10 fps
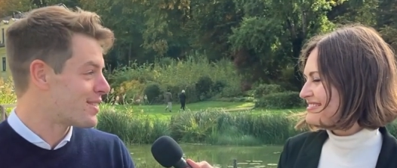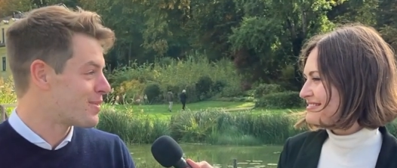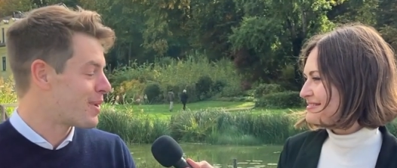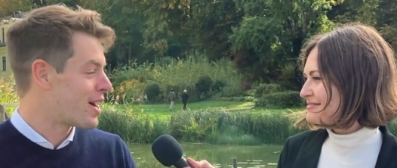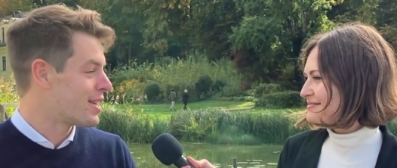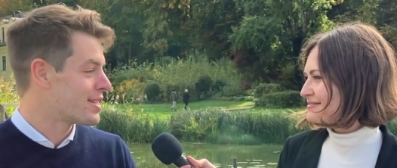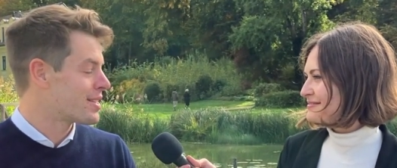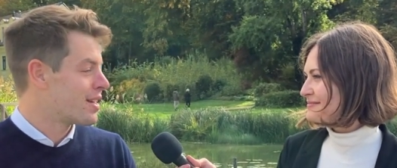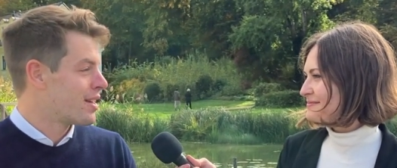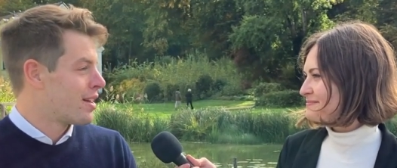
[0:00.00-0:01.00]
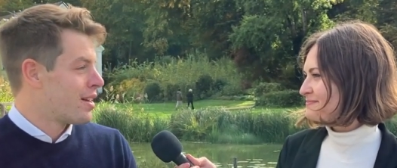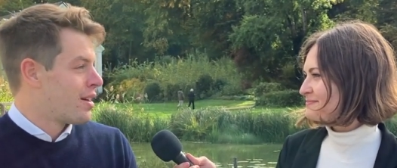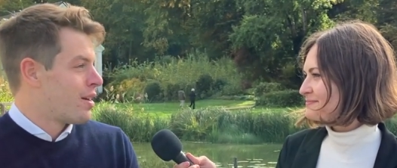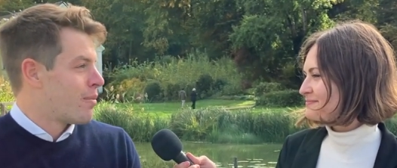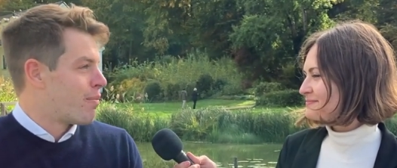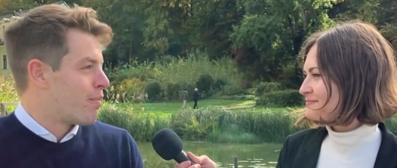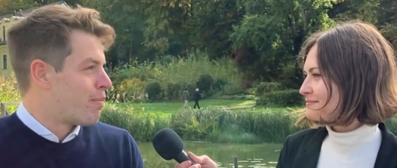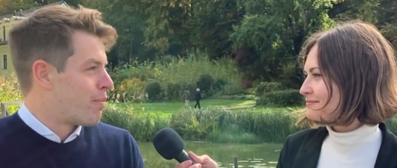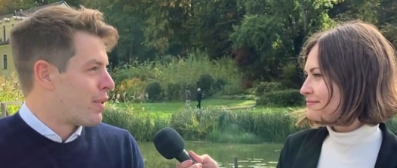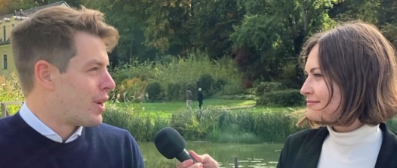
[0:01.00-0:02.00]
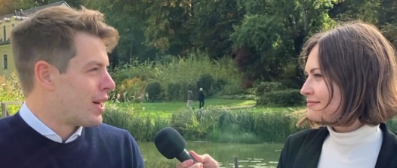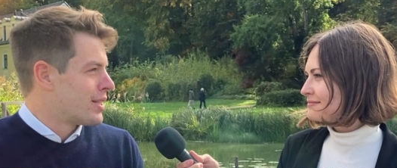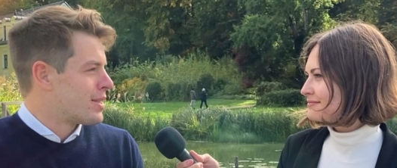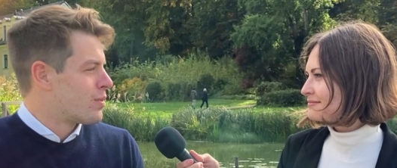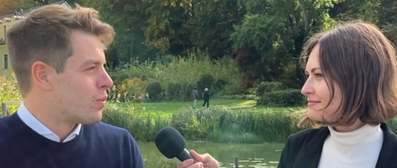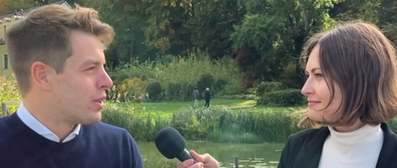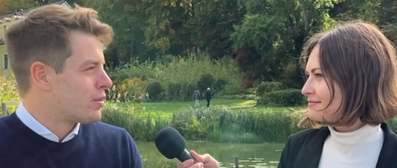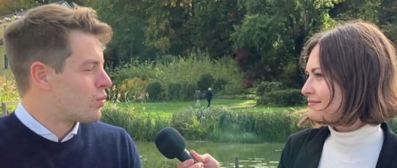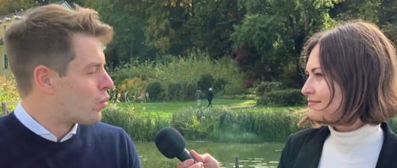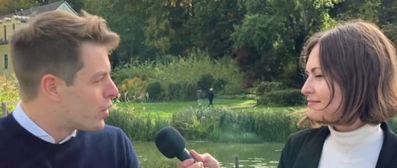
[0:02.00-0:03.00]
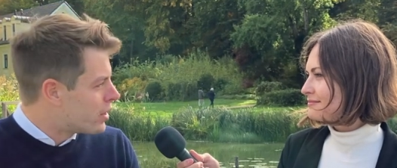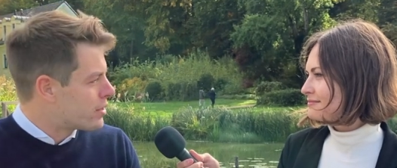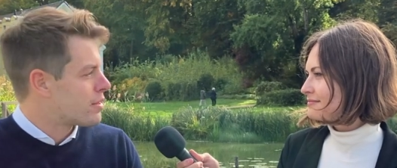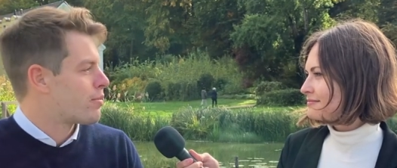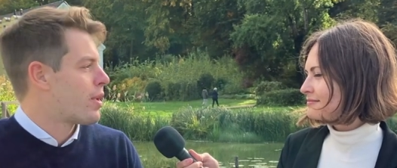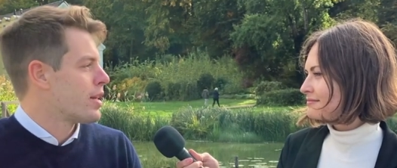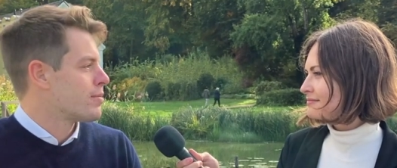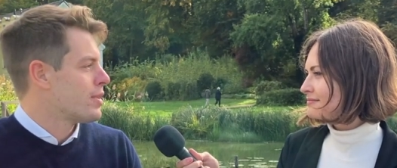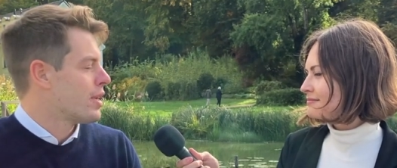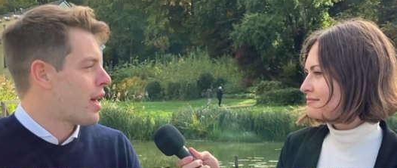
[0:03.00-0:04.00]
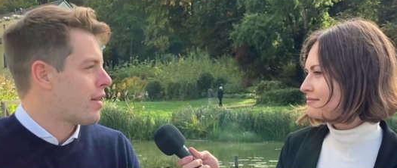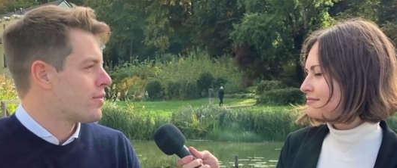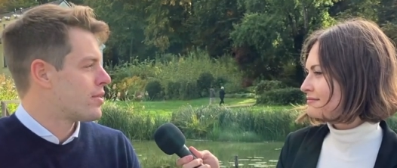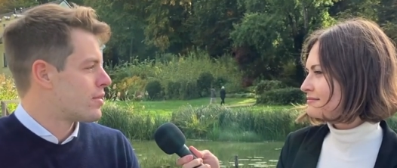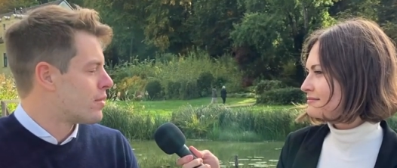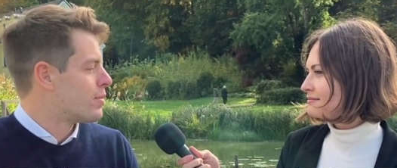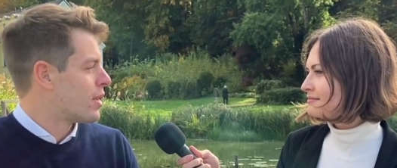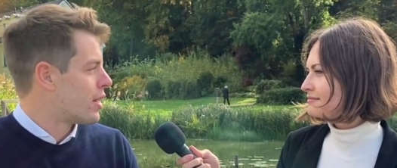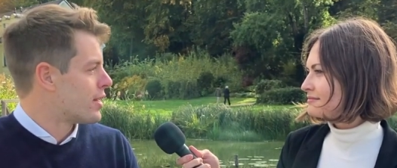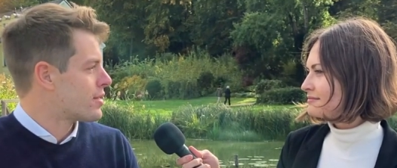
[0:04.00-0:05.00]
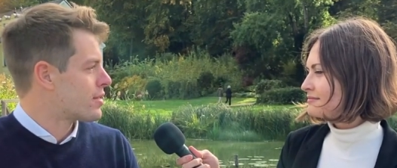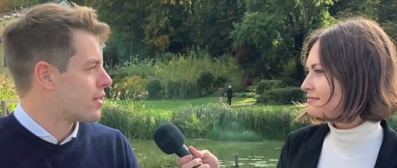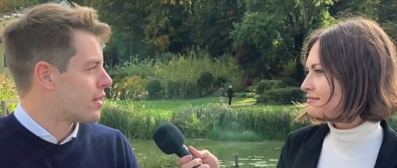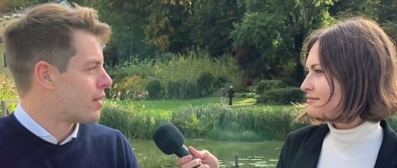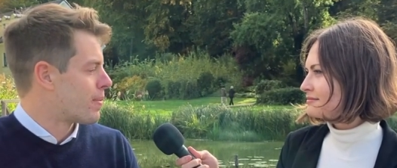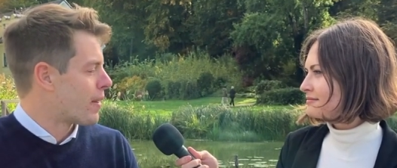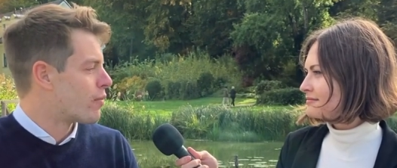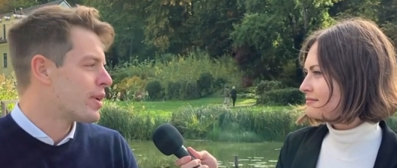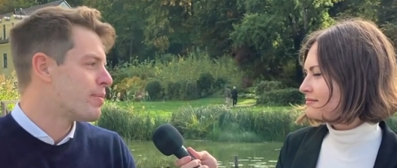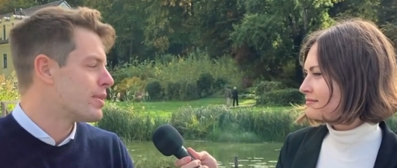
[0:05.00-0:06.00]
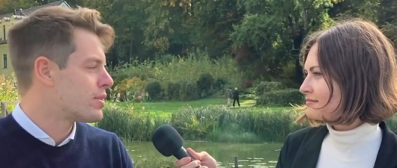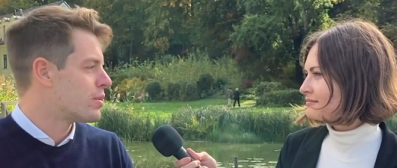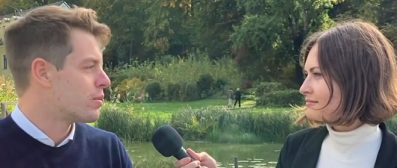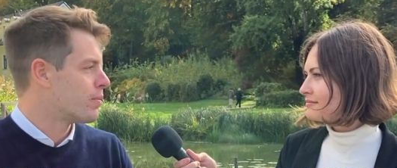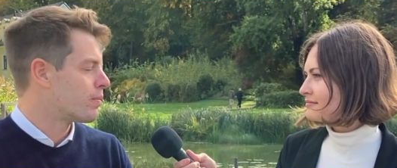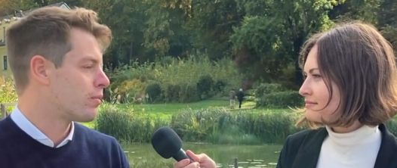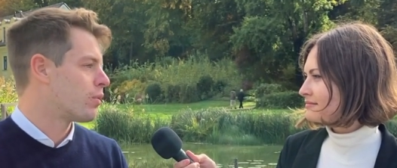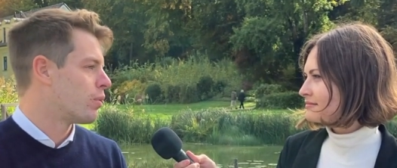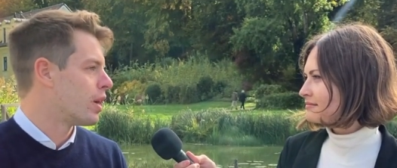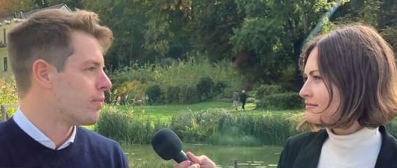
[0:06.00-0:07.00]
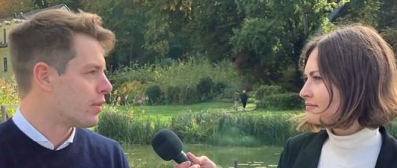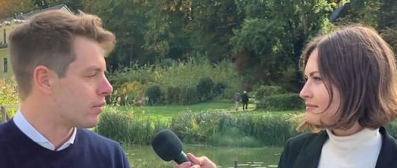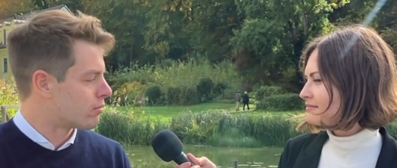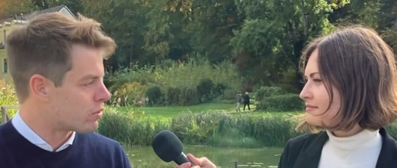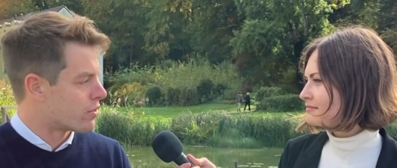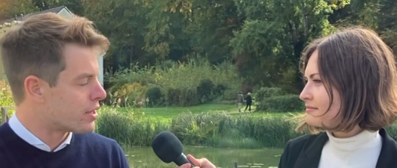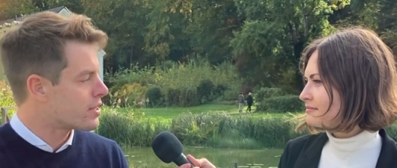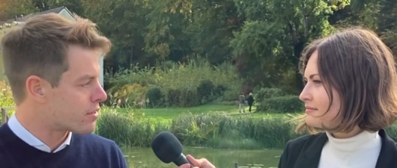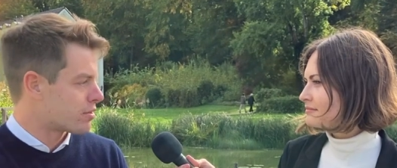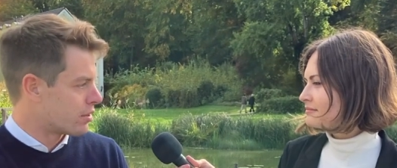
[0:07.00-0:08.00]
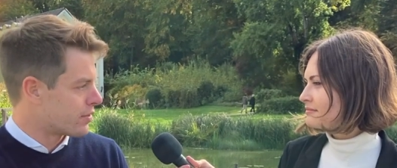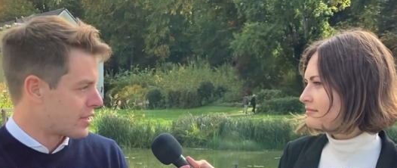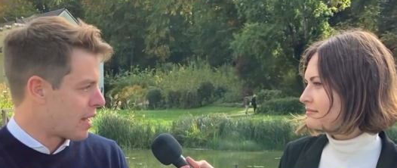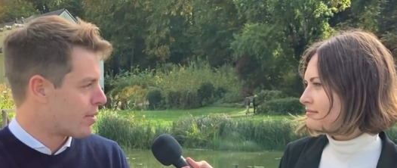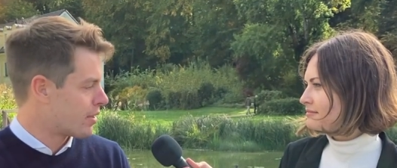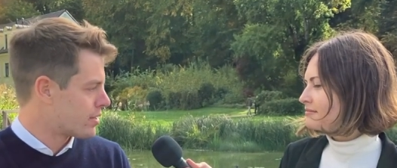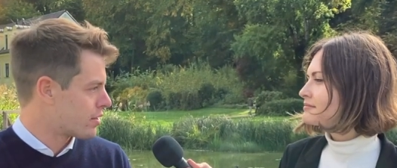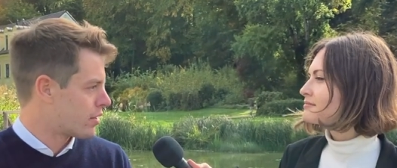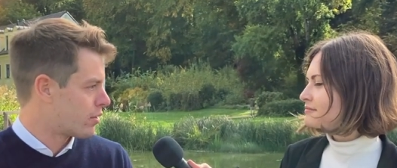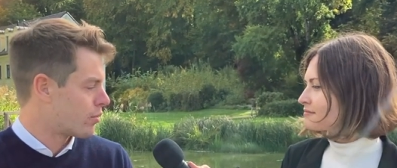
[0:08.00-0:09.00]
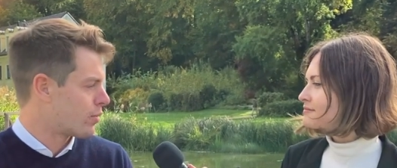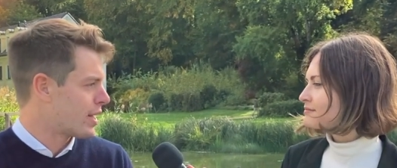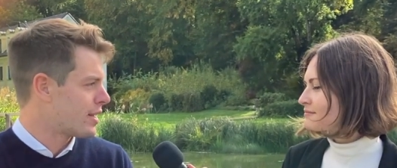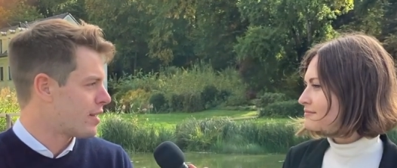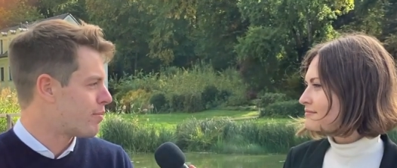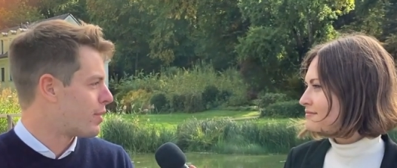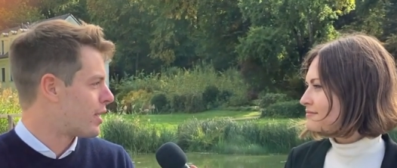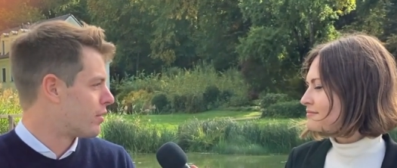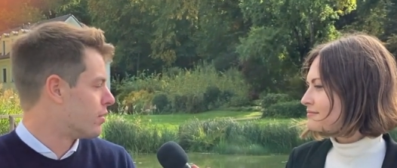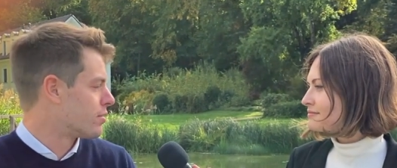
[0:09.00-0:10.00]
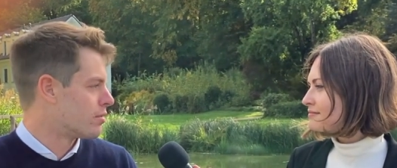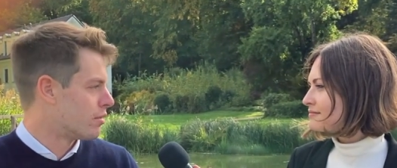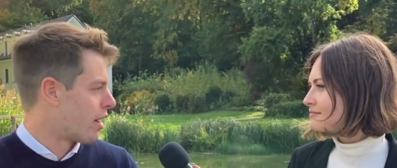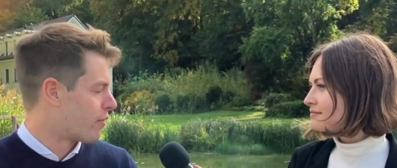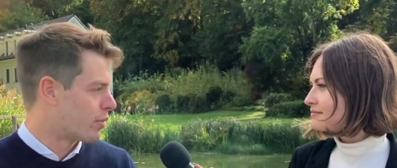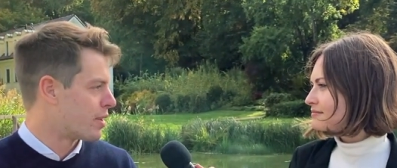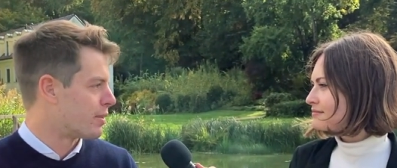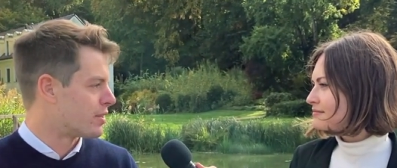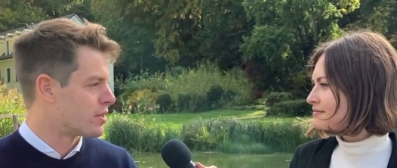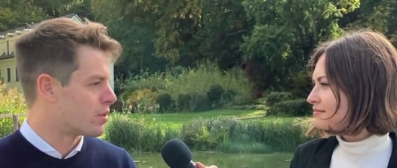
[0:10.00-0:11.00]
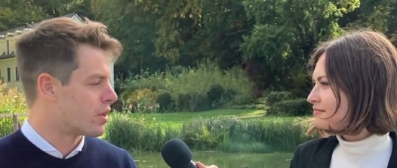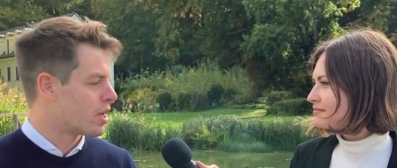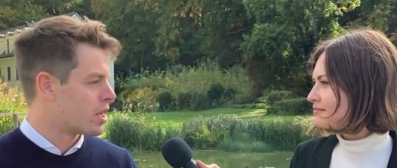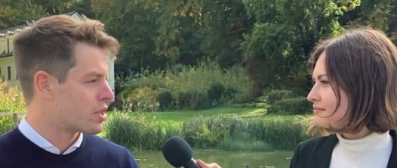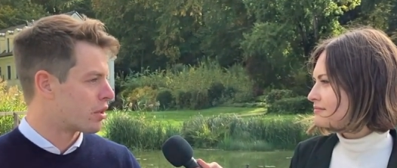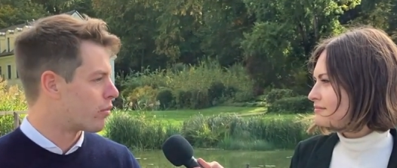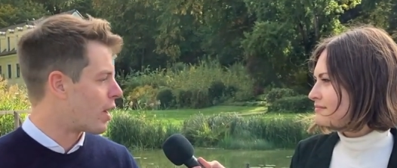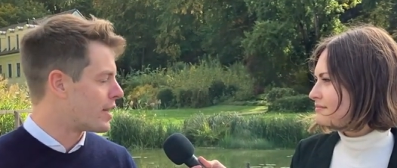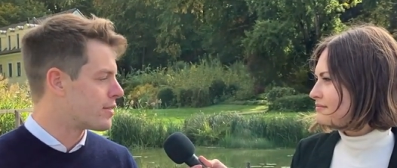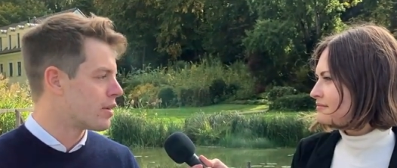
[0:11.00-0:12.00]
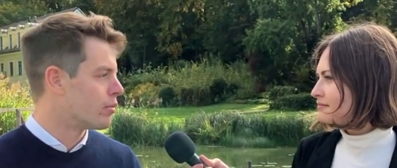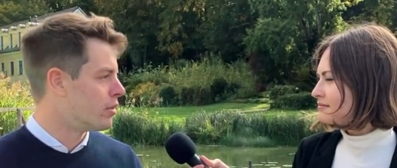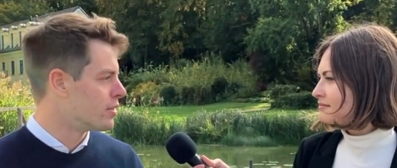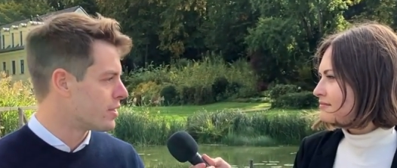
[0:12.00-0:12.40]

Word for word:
Speaker 1: to be honest but what really surprised me had to be honest um, i've already been to well, not to this sort of seminars uh, already, but also I have already been to sort of roundtables,